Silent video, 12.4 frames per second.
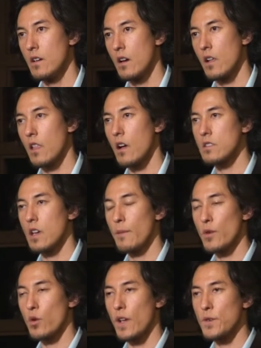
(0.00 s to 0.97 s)
A long
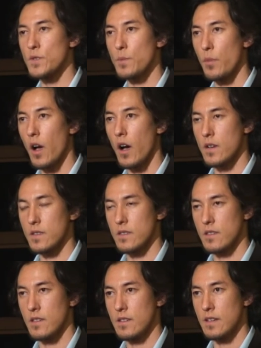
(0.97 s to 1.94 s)
time ago, I used to box,
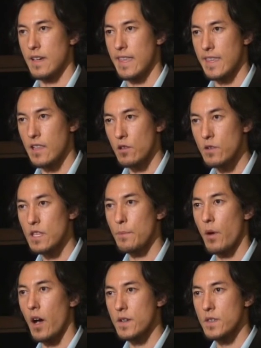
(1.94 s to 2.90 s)
and I learned that
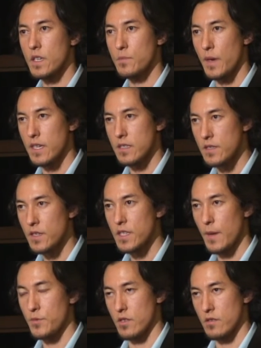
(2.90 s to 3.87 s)
boxing is based on
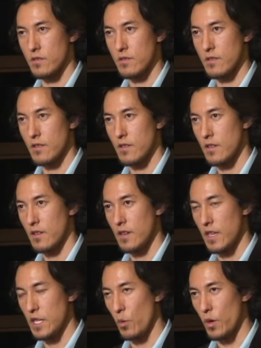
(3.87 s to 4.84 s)
deception.
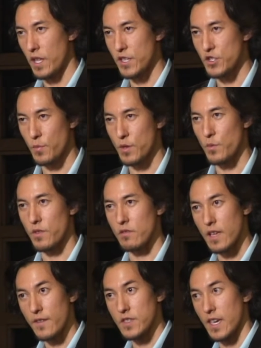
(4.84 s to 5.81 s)
You want to hit your opponent with your
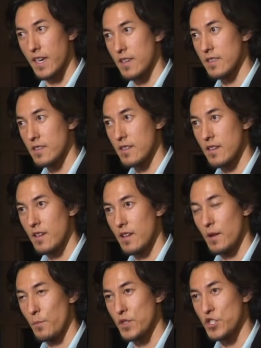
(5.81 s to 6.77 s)
left hand,
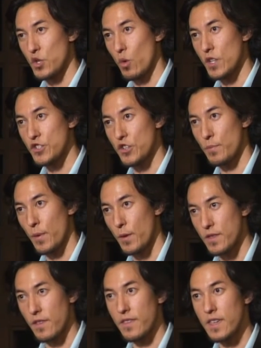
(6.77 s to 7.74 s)
but you want your
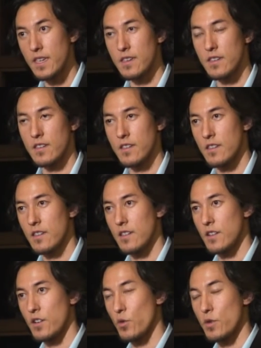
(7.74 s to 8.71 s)
opponent to think
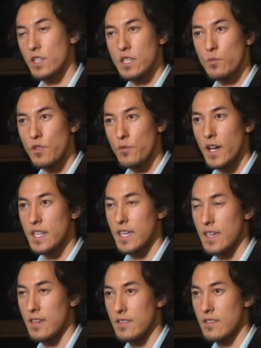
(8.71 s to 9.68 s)
you're going to hit him with your right
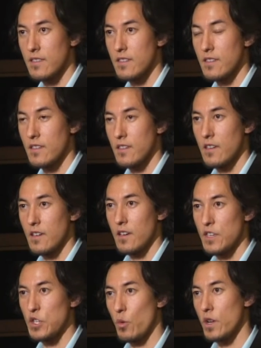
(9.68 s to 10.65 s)
hand.
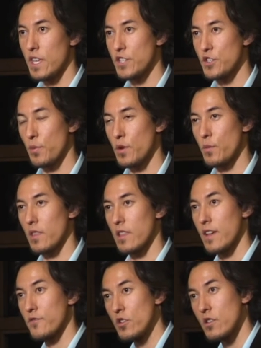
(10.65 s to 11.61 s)
You want to hit your opponent with a
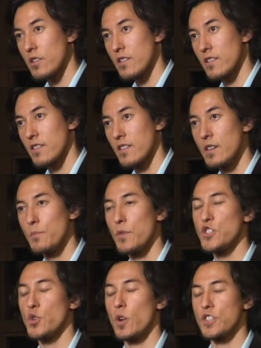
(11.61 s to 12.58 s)
left hook,
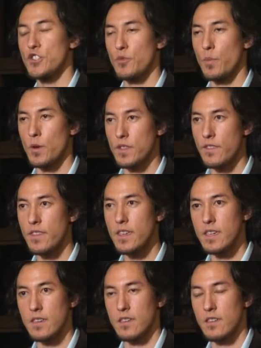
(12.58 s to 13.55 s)
but you want your opponent to
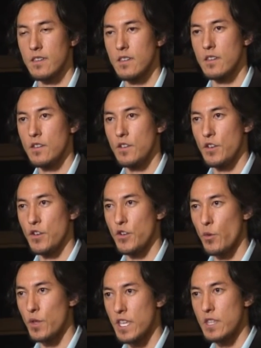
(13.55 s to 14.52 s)
think you're
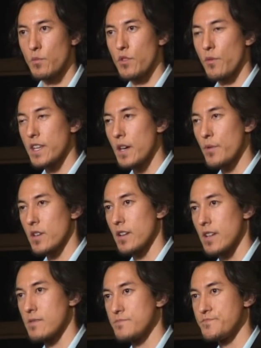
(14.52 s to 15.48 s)
going to hit him with a right uppercut.